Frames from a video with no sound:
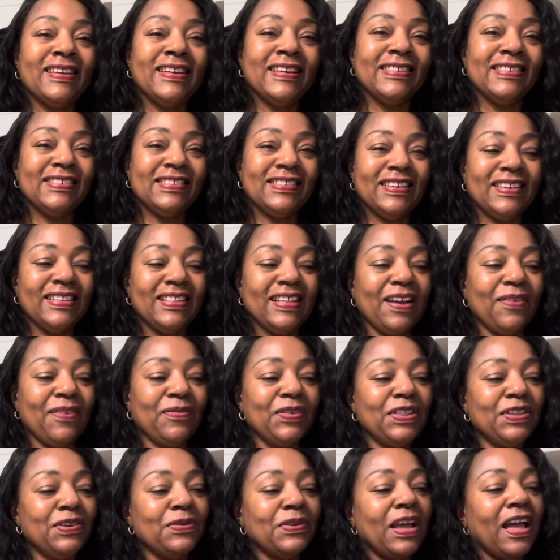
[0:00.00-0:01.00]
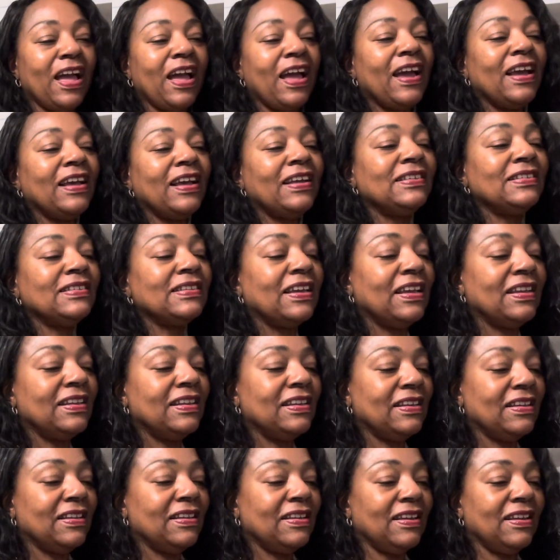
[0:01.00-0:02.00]
share that with you guys, and
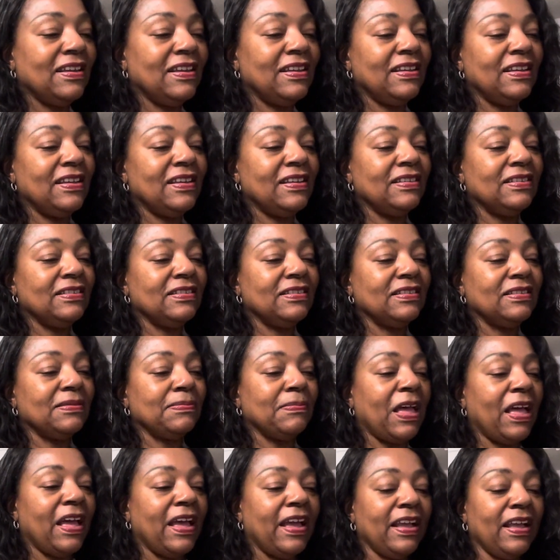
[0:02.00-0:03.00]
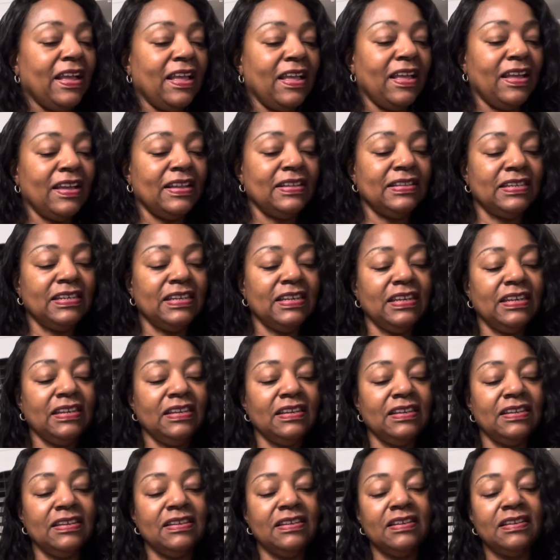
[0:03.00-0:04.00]
it is by
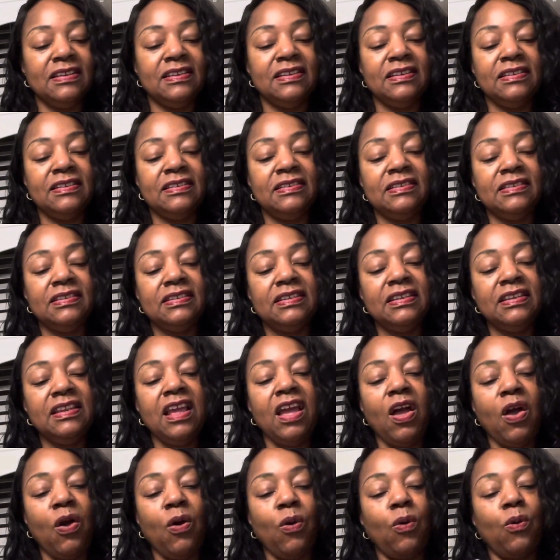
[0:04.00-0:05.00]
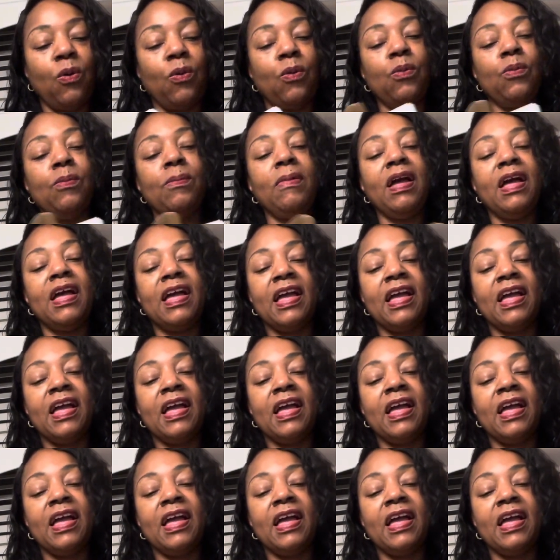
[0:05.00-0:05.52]
Huntington Home,